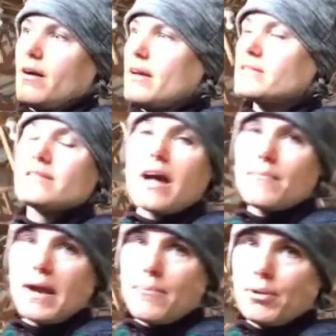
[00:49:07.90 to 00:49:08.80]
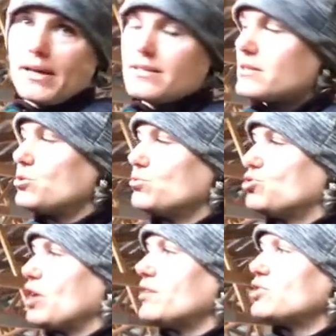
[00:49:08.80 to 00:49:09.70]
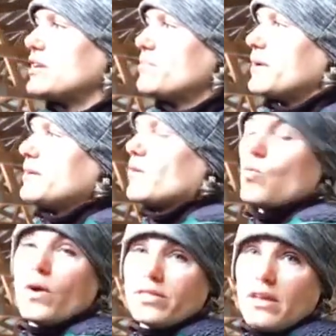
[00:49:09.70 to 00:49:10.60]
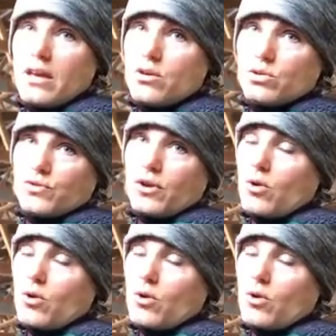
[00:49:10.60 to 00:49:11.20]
it's not my place to judge anybody on what they use for